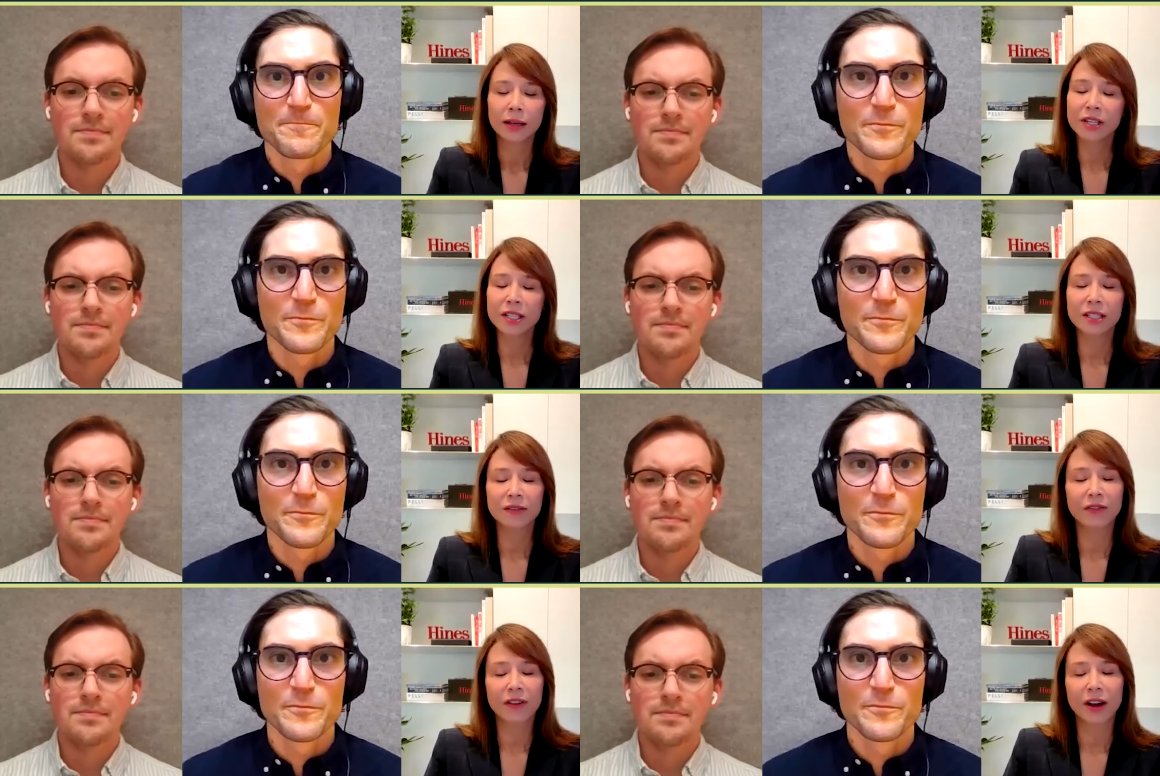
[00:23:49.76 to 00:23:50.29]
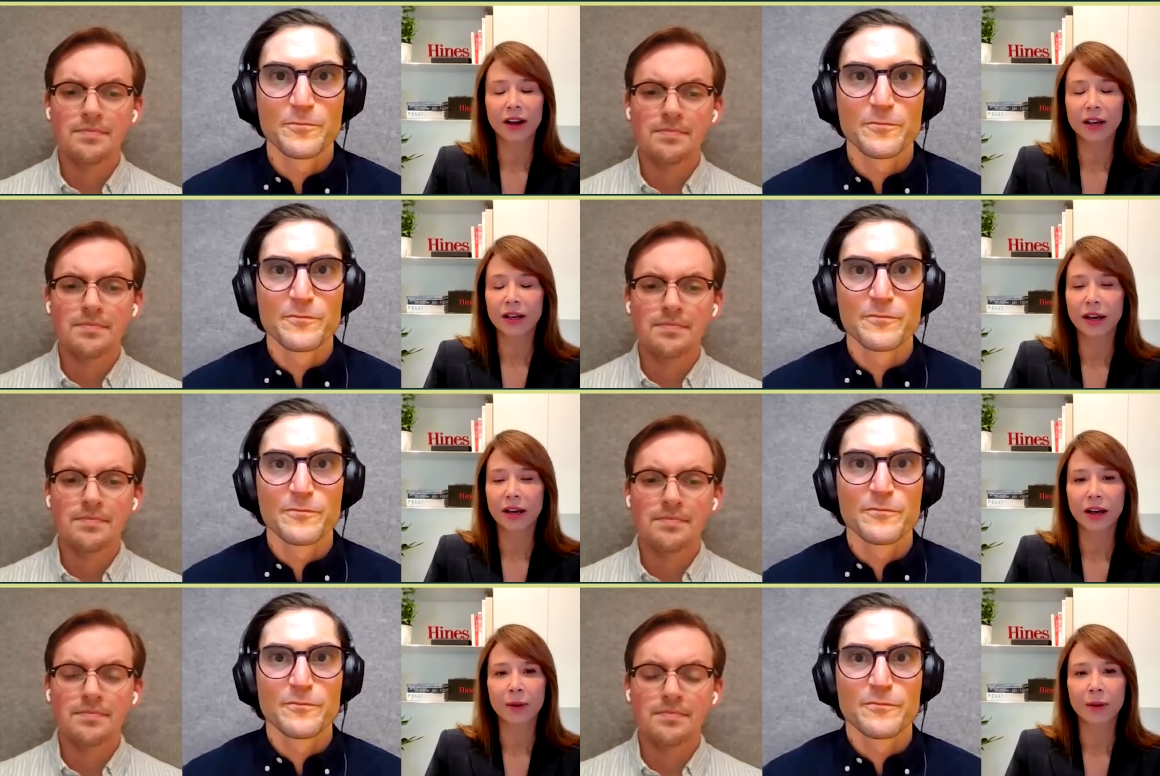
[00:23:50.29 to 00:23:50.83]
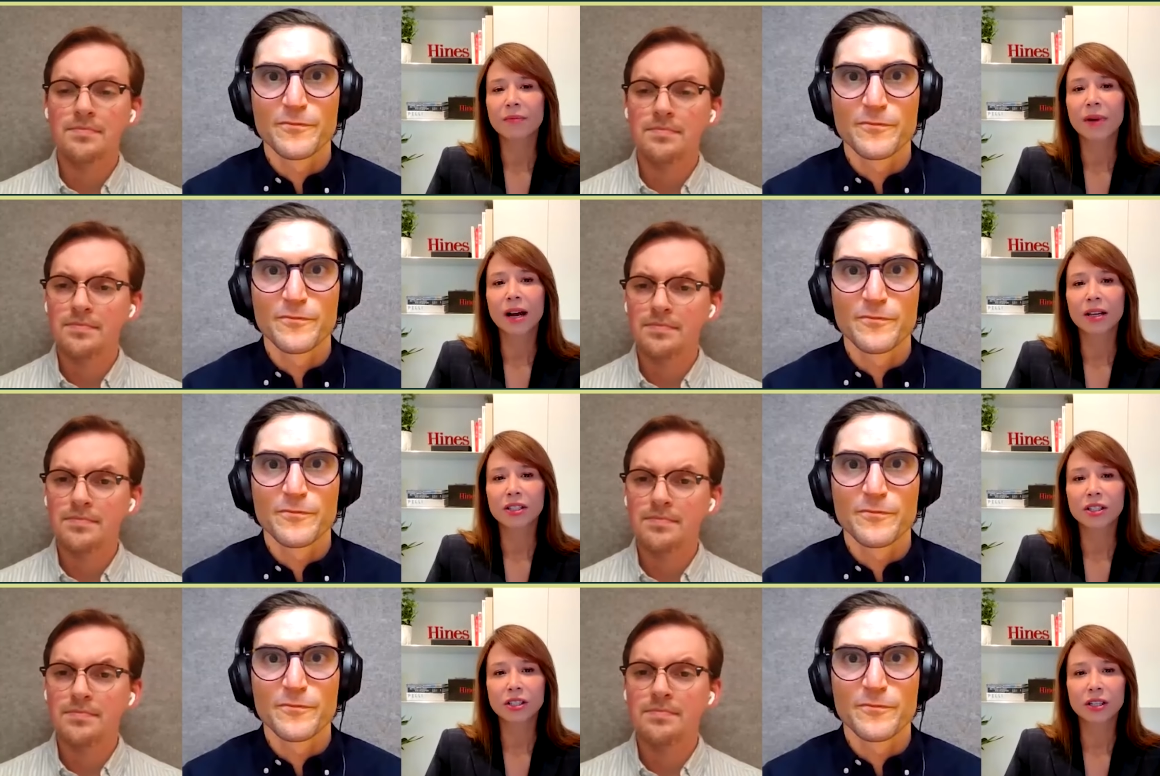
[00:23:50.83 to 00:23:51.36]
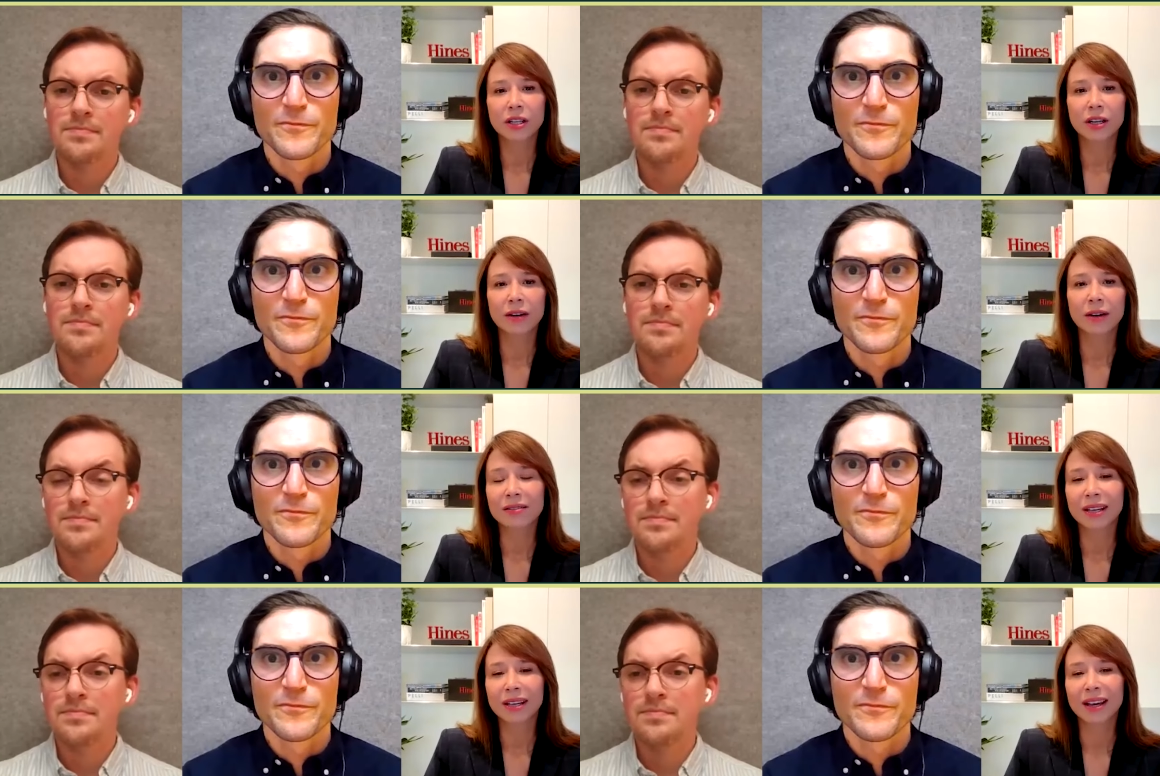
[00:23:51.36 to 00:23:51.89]
Speaker 1: diversify as
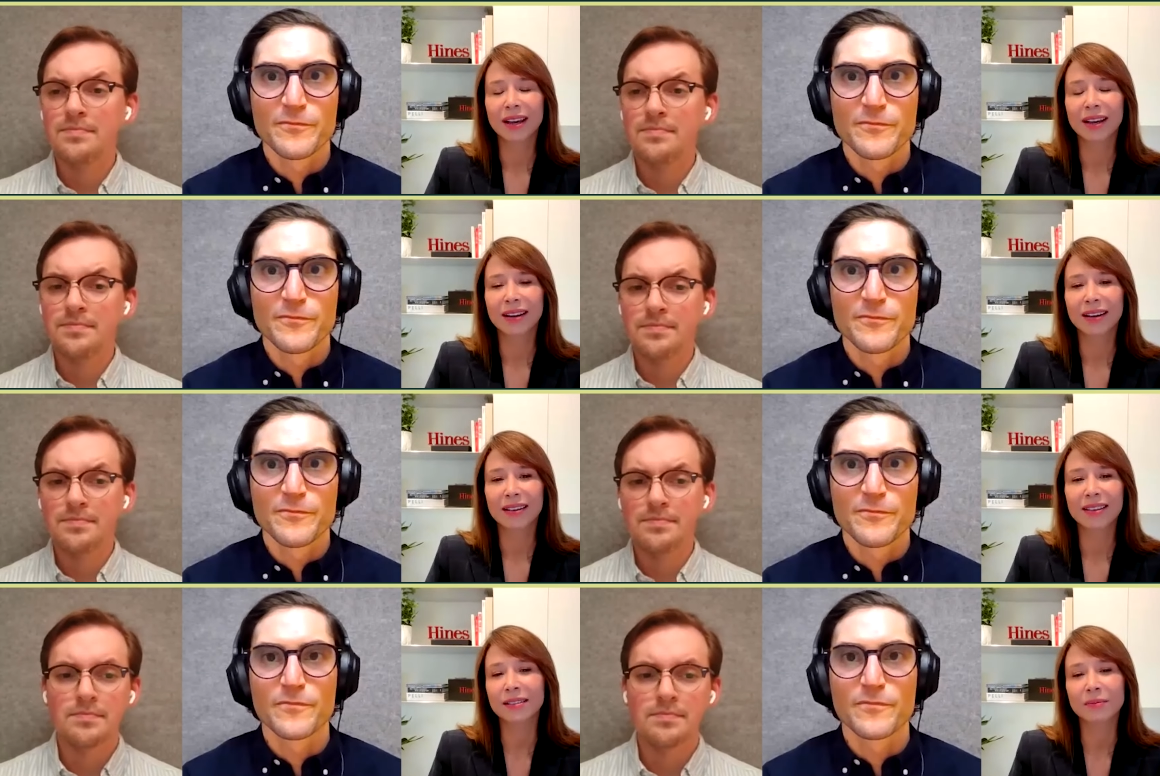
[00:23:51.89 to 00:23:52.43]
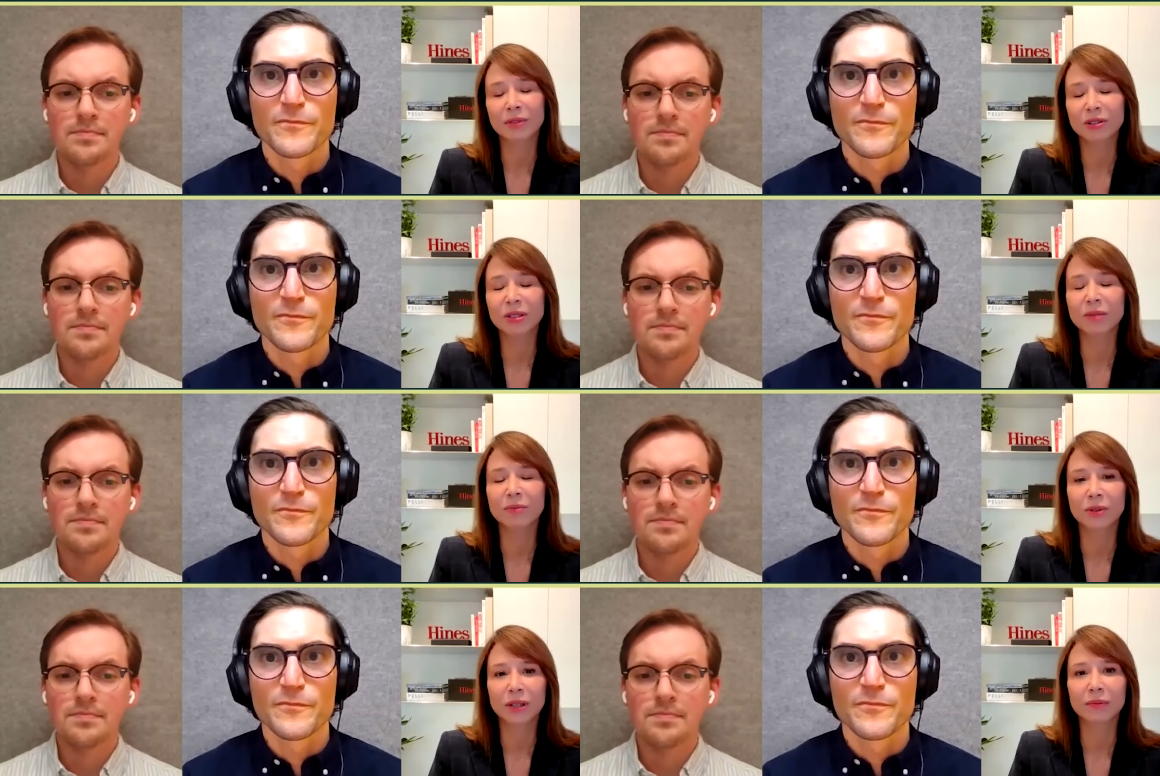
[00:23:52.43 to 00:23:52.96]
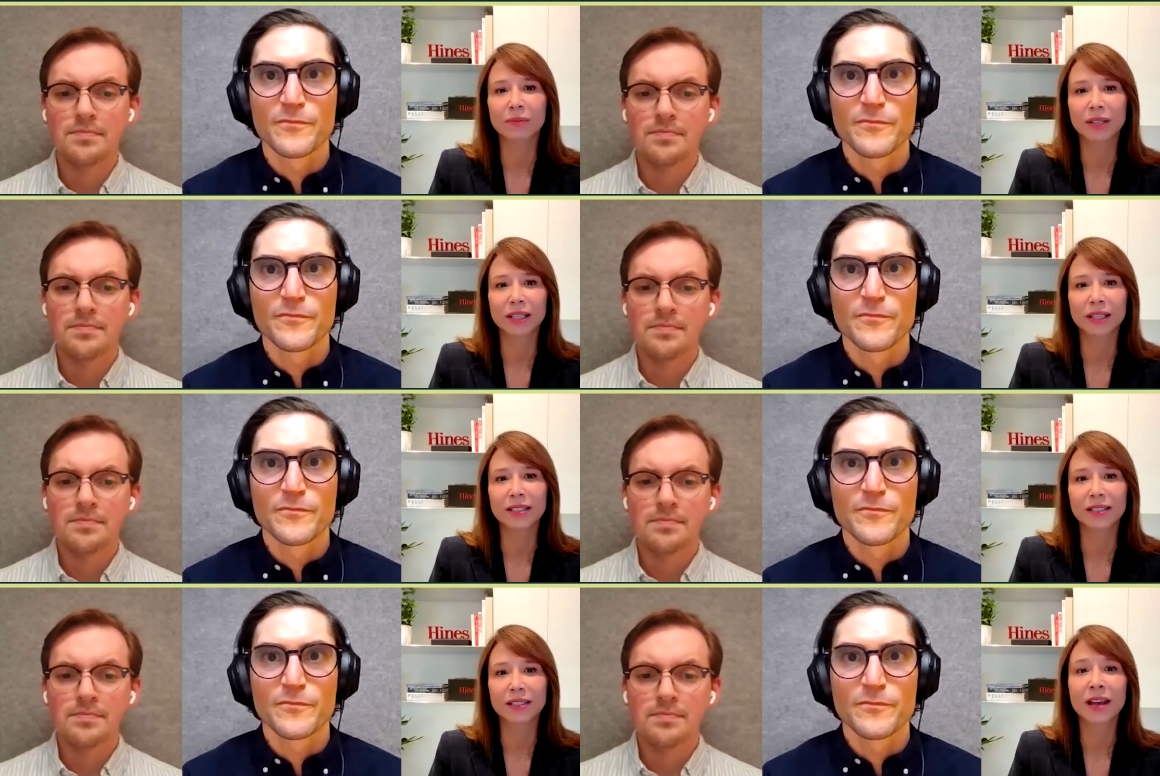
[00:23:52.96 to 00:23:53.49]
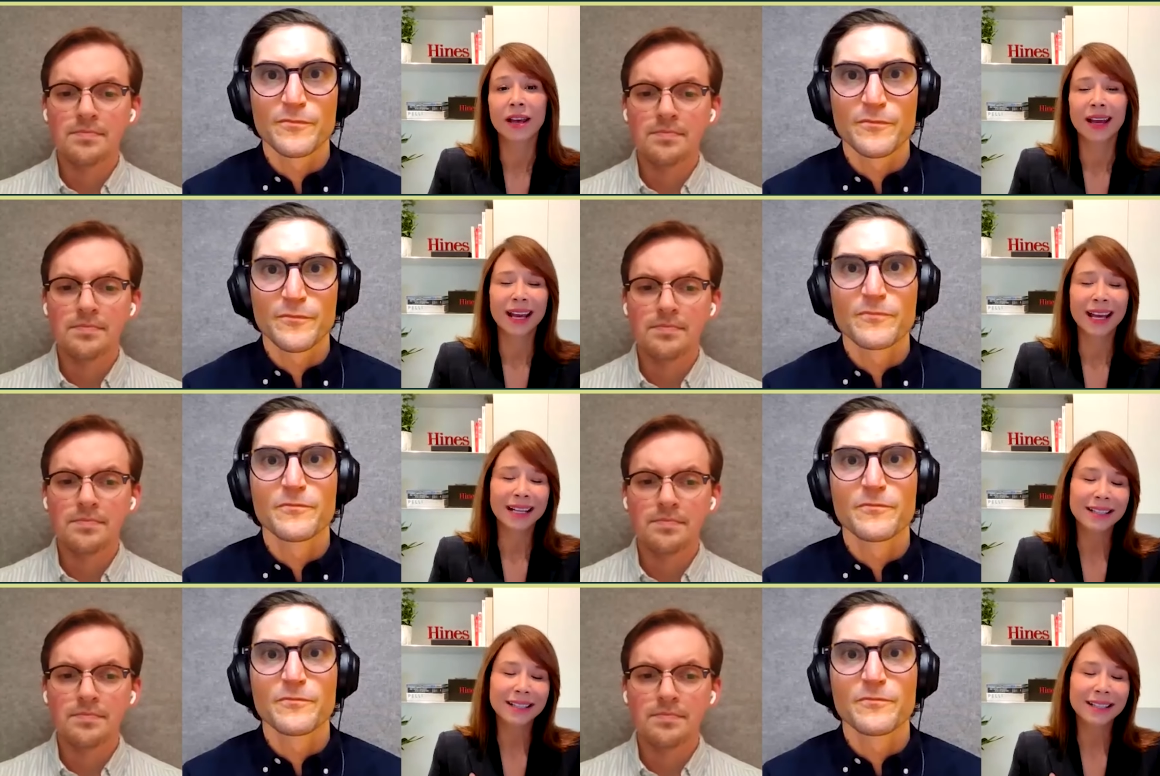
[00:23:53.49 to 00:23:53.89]
much as you can. That is the most important piece.